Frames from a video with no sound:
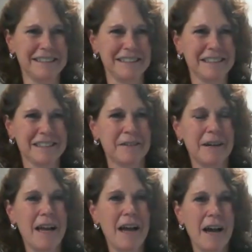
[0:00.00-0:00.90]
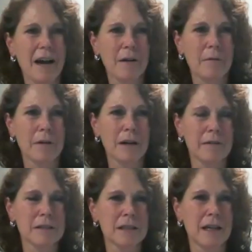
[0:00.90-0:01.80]
So I
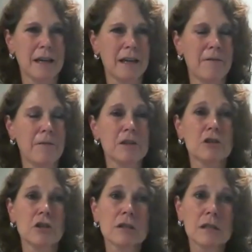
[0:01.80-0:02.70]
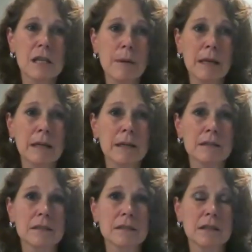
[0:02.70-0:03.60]
would say if it's just
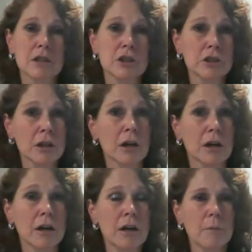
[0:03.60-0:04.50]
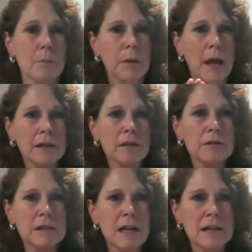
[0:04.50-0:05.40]
sleepiness, sure, block
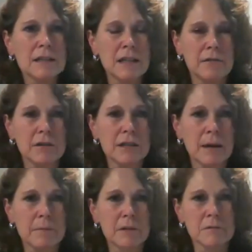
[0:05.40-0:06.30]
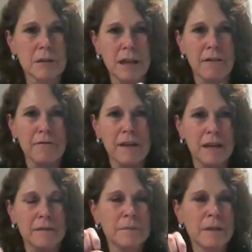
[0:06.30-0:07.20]
those adenosine receptors with
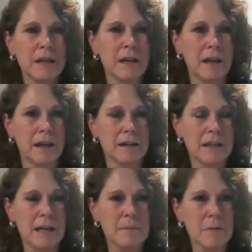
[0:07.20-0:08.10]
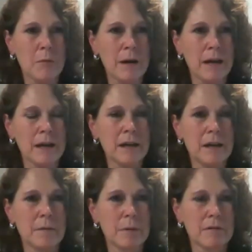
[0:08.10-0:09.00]
caffeine and keep them awake.
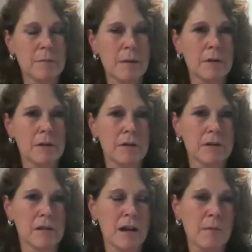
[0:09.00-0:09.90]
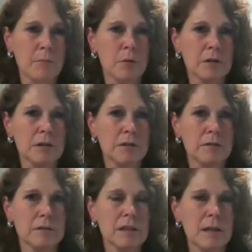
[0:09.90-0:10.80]
But remember, there is a lot more
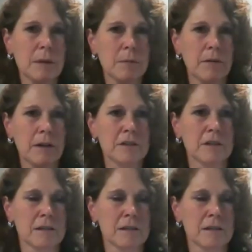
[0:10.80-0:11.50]
to sleep deprivation